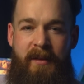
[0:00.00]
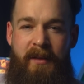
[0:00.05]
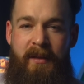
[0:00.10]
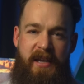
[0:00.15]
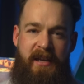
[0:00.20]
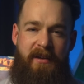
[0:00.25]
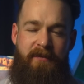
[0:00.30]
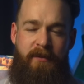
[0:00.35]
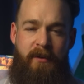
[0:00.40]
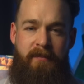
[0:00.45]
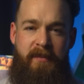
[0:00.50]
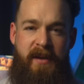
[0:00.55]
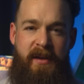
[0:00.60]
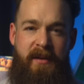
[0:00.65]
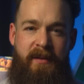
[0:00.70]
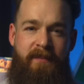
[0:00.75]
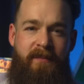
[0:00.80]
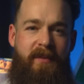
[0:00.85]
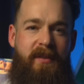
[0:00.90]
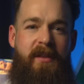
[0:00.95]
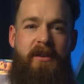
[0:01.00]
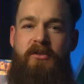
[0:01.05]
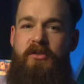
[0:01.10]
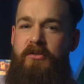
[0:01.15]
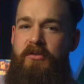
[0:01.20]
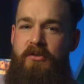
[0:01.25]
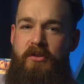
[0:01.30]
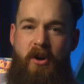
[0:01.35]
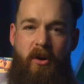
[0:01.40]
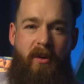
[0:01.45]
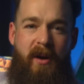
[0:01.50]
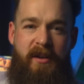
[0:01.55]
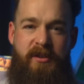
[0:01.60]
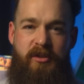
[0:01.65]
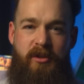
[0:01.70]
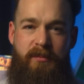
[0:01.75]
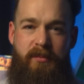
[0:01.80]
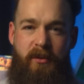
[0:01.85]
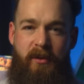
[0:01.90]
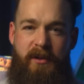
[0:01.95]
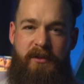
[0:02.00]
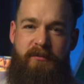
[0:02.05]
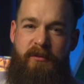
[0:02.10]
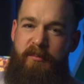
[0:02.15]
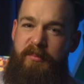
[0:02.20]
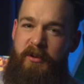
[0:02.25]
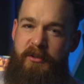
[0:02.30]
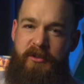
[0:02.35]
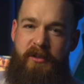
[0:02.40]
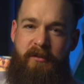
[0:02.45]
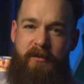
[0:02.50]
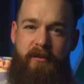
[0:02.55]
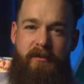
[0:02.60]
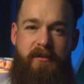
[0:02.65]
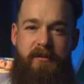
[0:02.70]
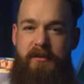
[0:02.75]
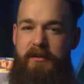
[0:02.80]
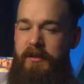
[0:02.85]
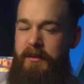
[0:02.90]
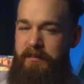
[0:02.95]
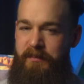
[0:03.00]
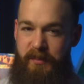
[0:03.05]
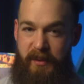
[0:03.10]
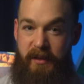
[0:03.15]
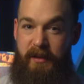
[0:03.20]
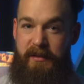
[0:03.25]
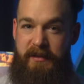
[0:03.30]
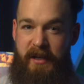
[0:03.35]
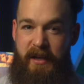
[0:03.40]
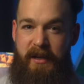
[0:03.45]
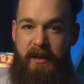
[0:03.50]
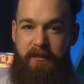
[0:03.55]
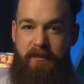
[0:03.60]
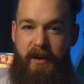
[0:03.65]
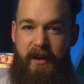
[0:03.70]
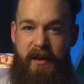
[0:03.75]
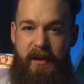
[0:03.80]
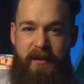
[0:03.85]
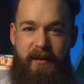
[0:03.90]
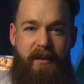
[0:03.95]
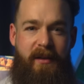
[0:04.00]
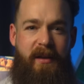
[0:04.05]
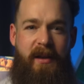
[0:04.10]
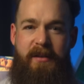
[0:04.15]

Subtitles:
Take it from me, there's no extra points for pushing through debilitating pain,